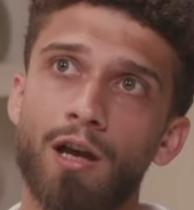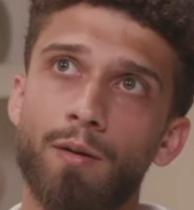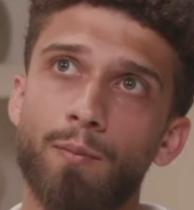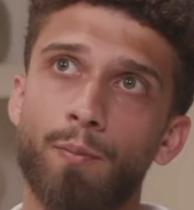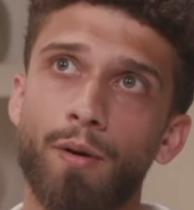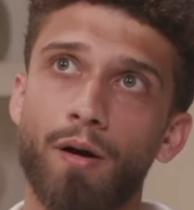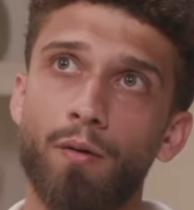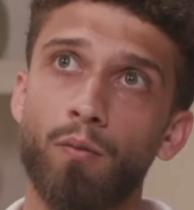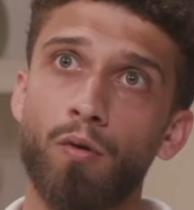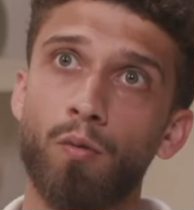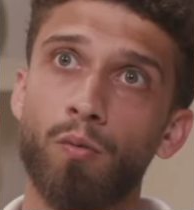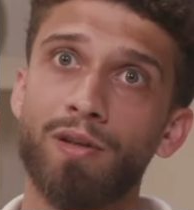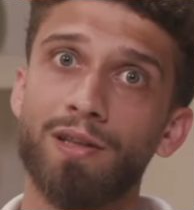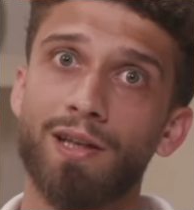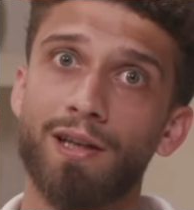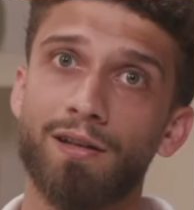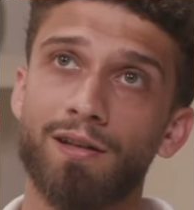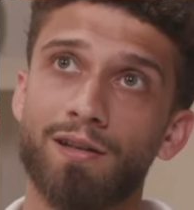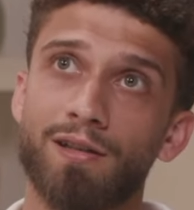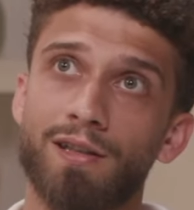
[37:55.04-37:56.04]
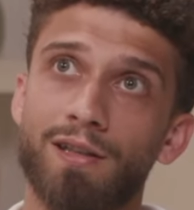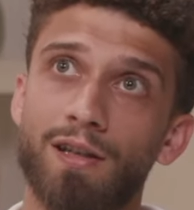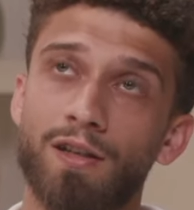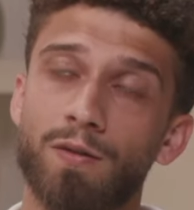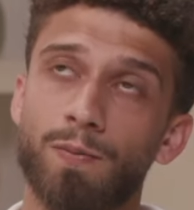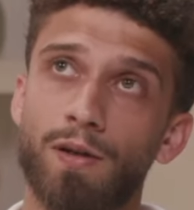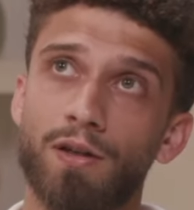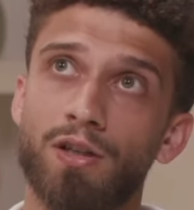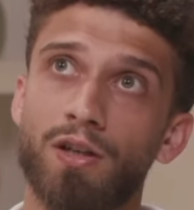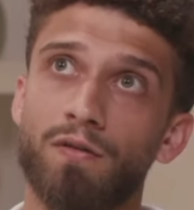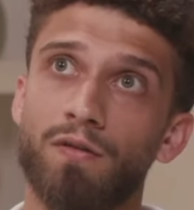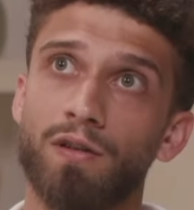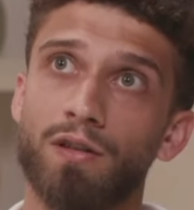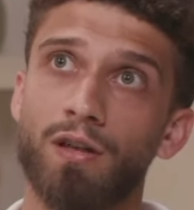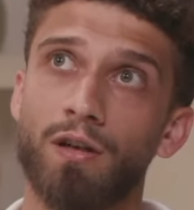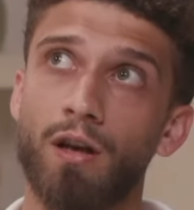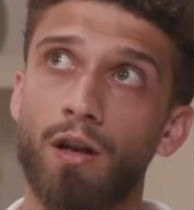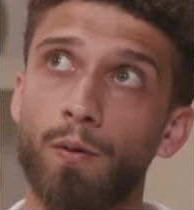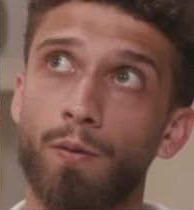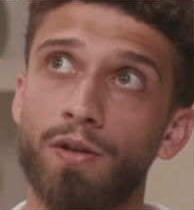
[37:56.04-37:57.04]
But what we tend to see, especially if it's a
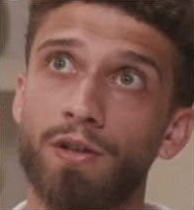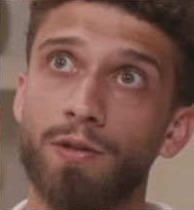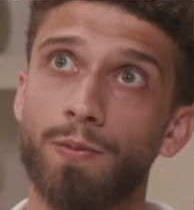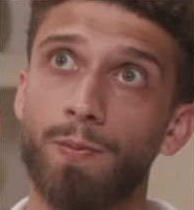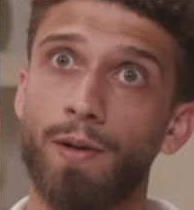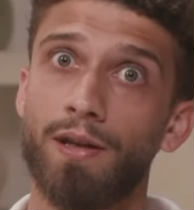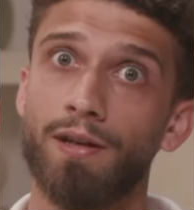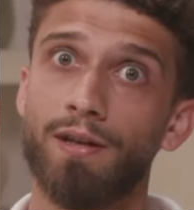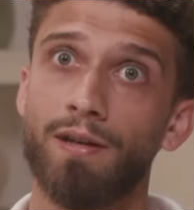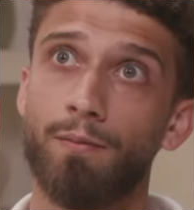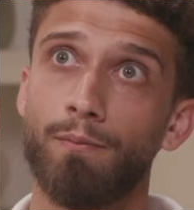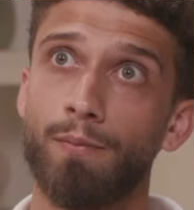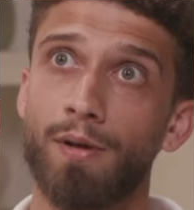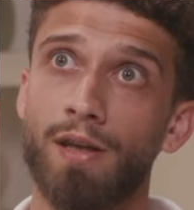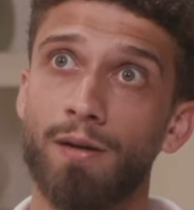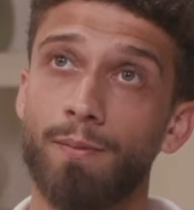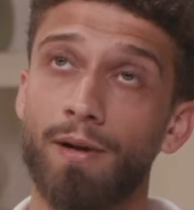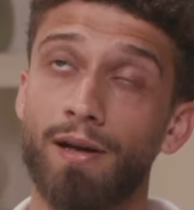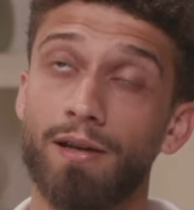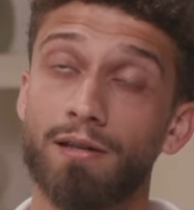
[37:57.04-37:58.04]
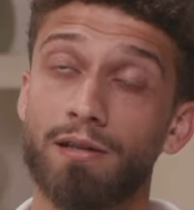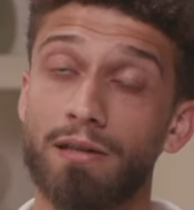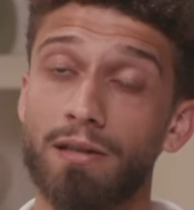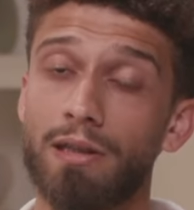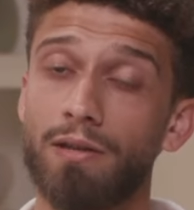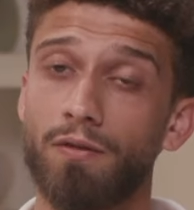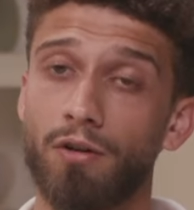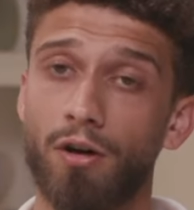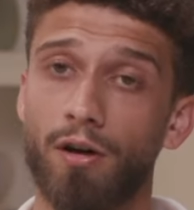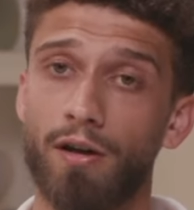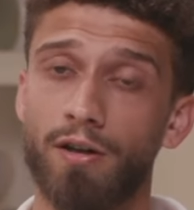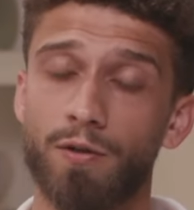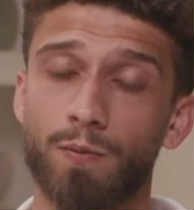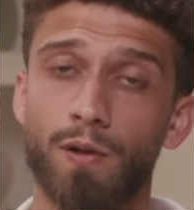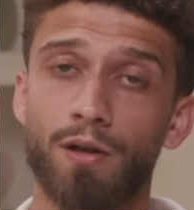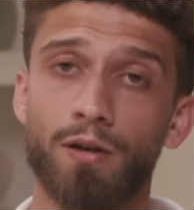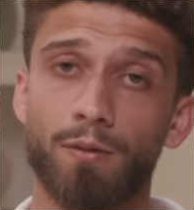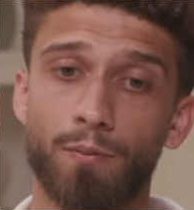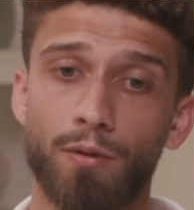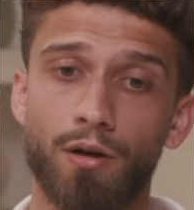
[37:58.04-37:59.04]
lower spend in PMax, and even higher
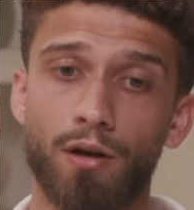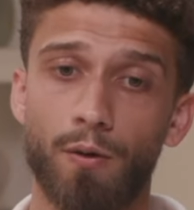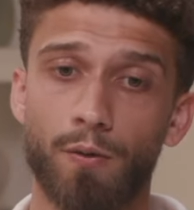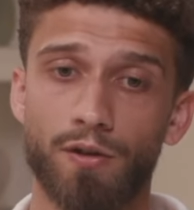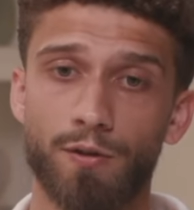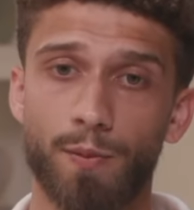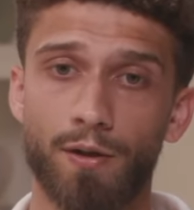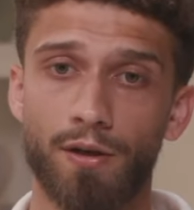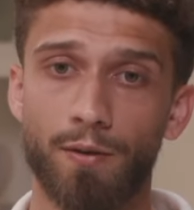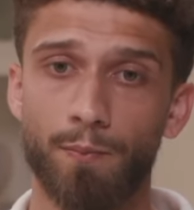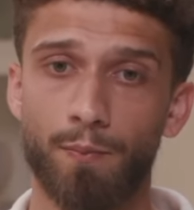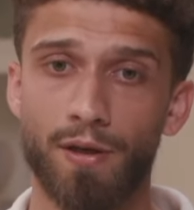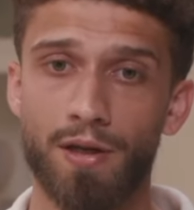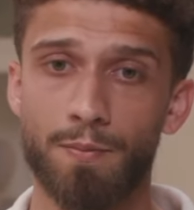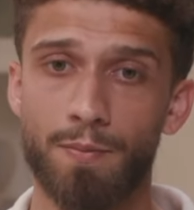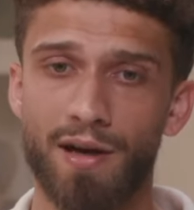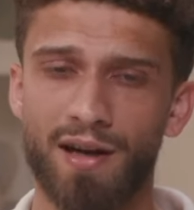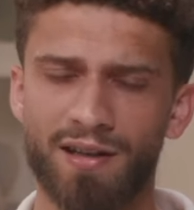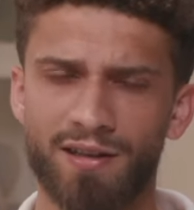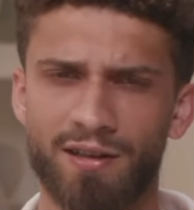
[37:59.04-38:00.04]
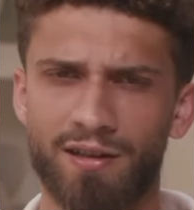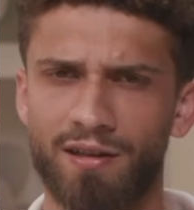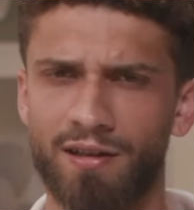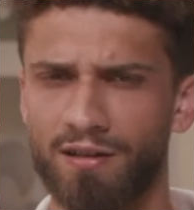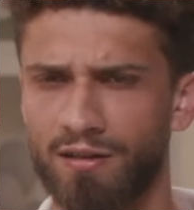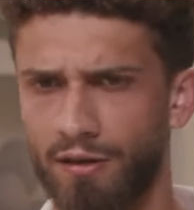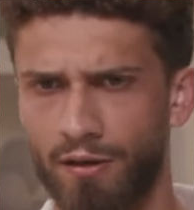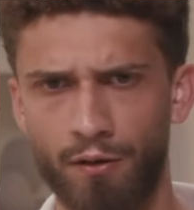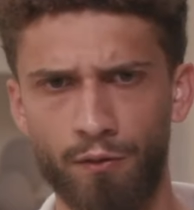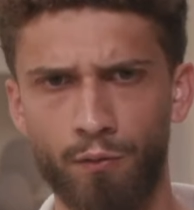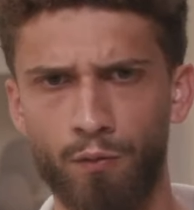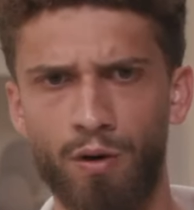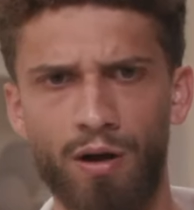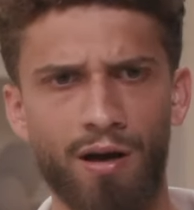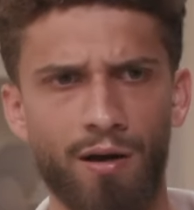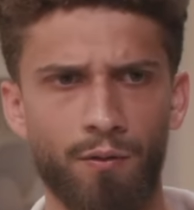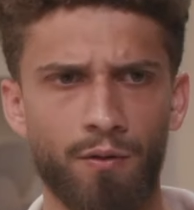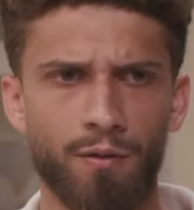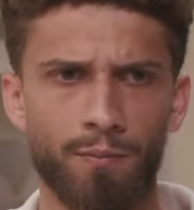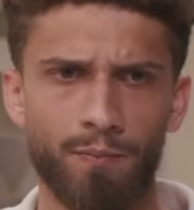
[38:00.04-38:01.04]
spending, but lower spend in PMax, and it's like, oh
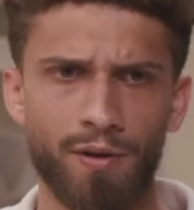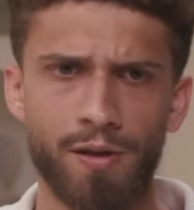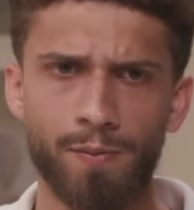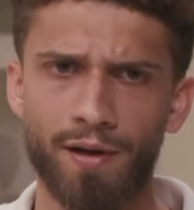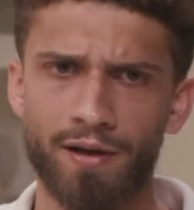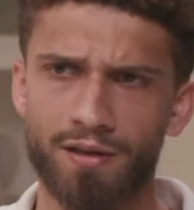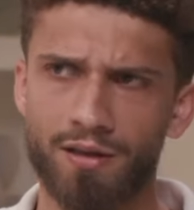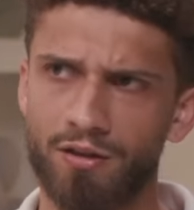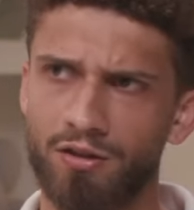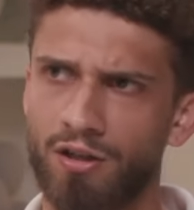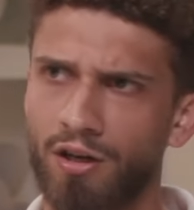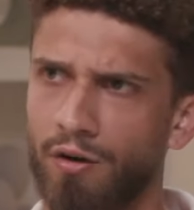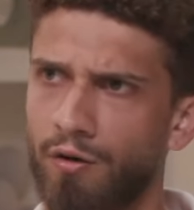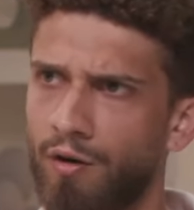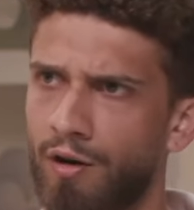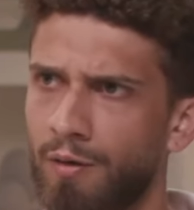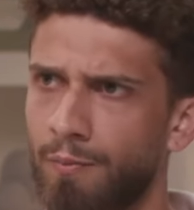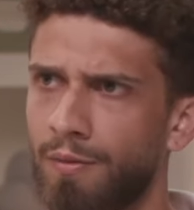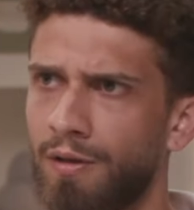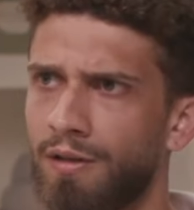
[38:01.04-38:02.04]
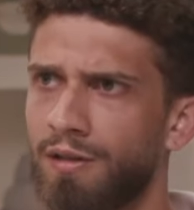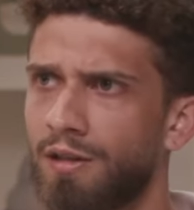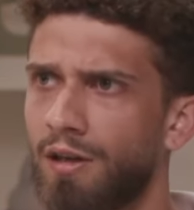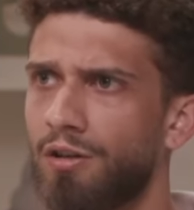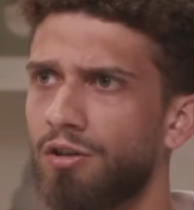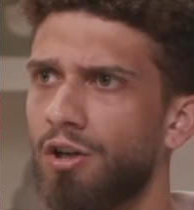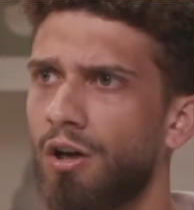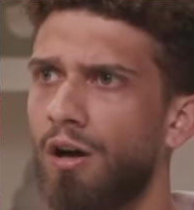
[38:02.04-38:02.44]
wow, PMax is generating me such a